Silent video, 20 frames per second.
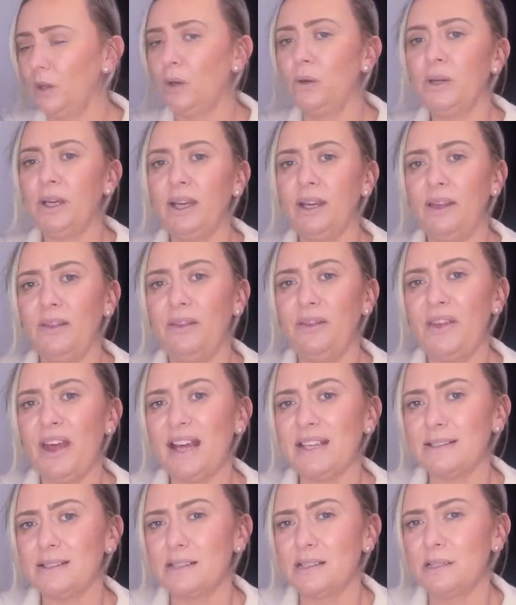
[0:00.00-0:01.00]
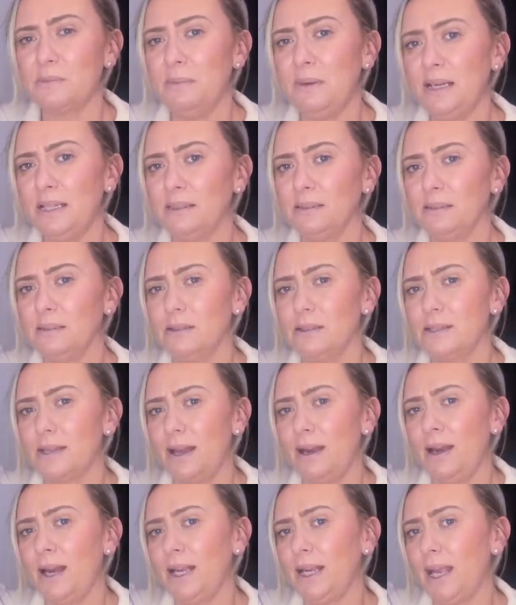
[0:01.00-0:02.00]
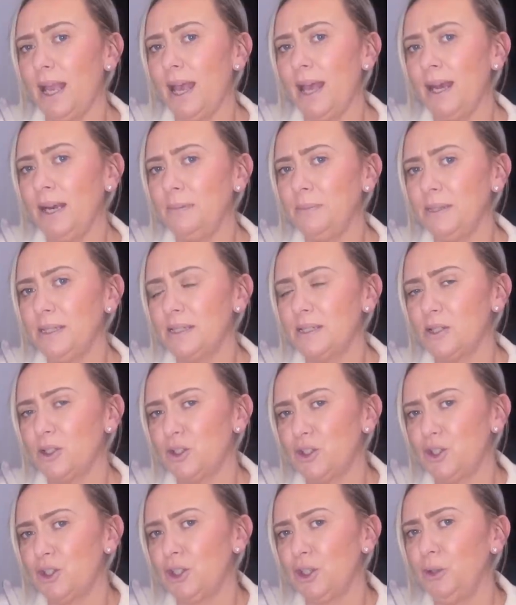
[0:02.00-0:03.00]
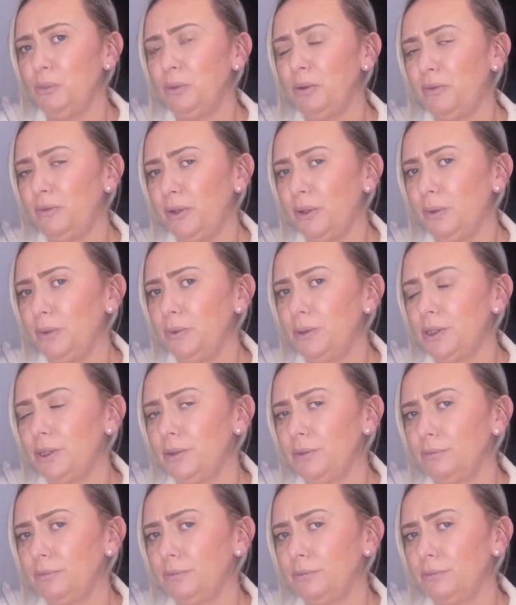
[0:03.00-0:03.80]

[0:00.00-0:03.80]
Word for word: Okay, that smells like Elemis superfood.